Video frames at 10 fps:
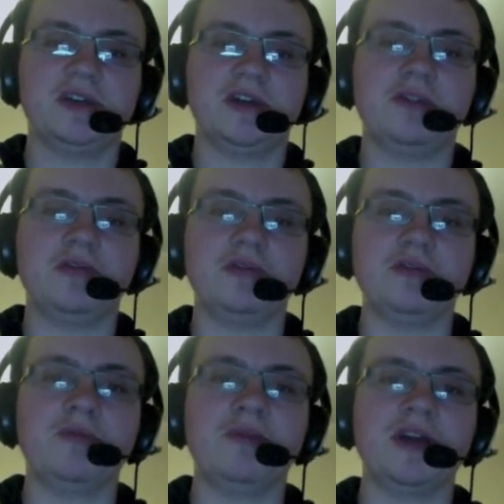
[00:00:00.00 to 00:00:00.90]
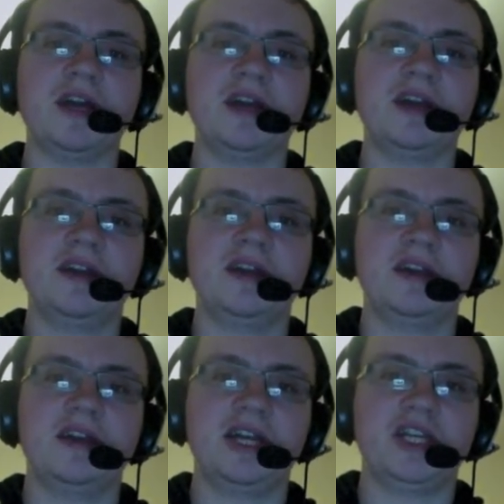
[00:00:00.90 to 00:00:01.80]
I don't know, but
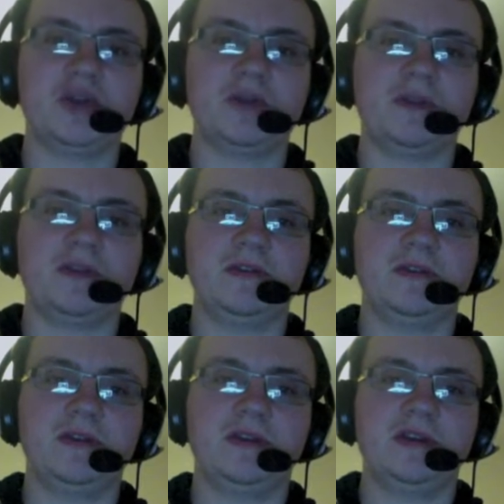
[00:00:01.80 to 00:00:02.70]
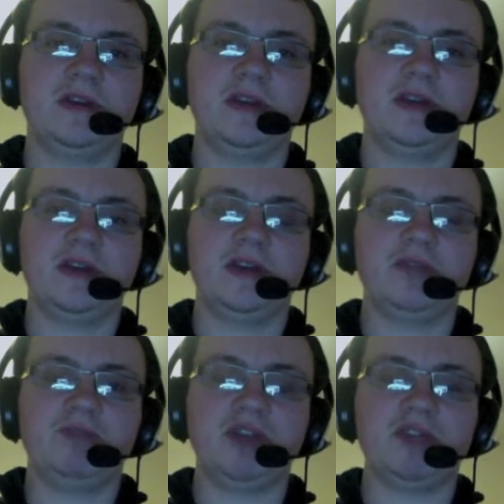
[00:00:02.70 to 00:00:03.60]
it's scripted.
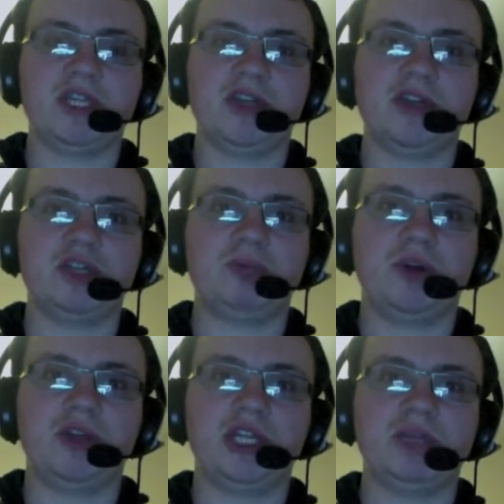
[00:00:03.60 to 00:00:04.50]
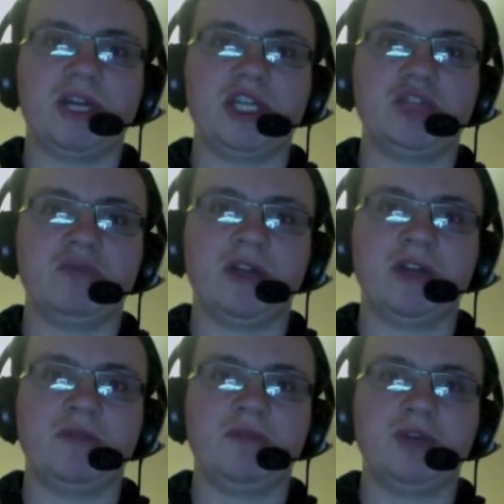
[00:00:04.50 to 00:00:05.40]
But there was another spot in this match as well,
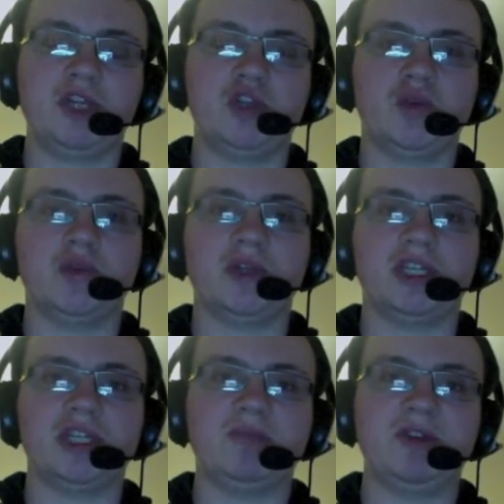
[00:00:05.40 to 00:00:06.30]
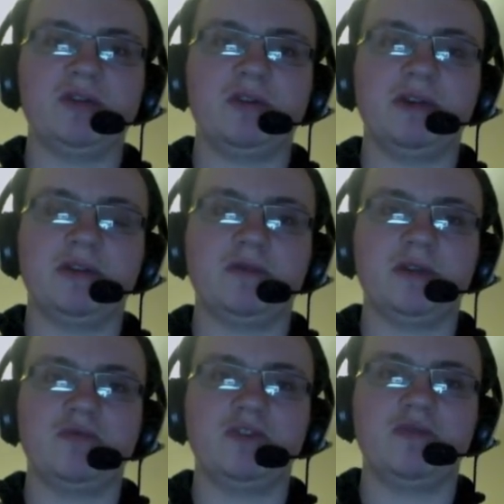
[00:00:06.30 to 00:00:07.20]
like where Big Show tried to spear Alberto Del
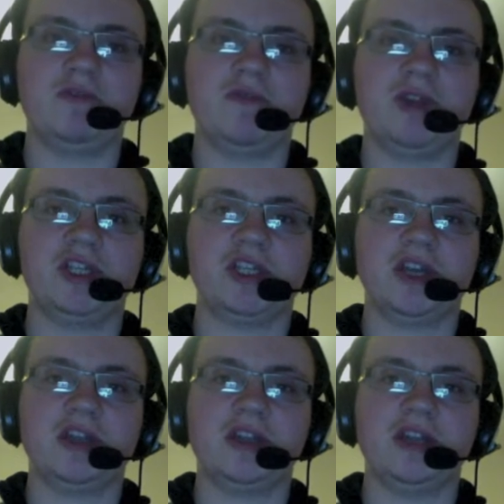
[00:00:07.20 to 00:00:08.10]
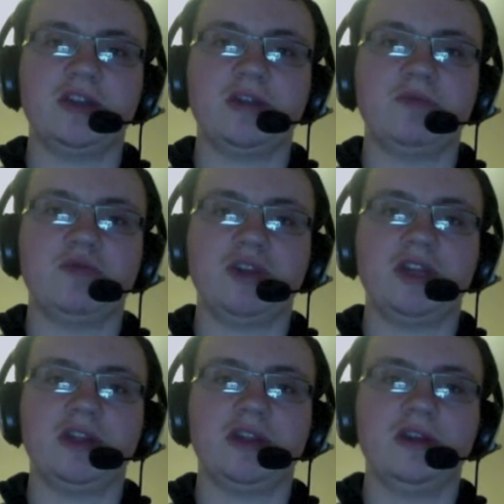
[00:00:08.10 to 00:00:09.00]
Rio at ringside, and he ended up
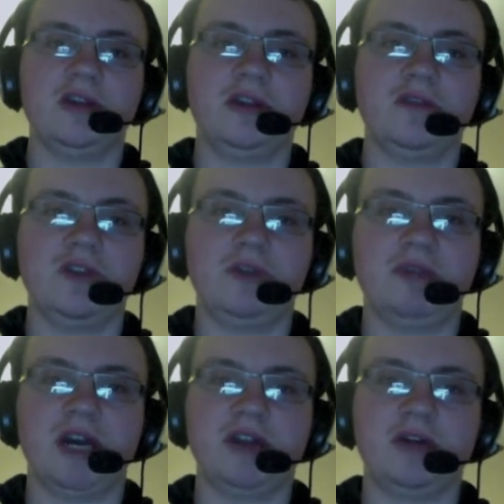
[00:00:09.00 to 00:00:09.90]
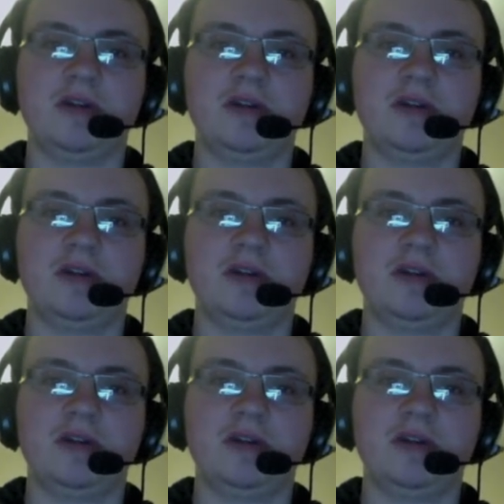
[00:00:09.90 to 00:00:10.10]
breaking the ring barrier.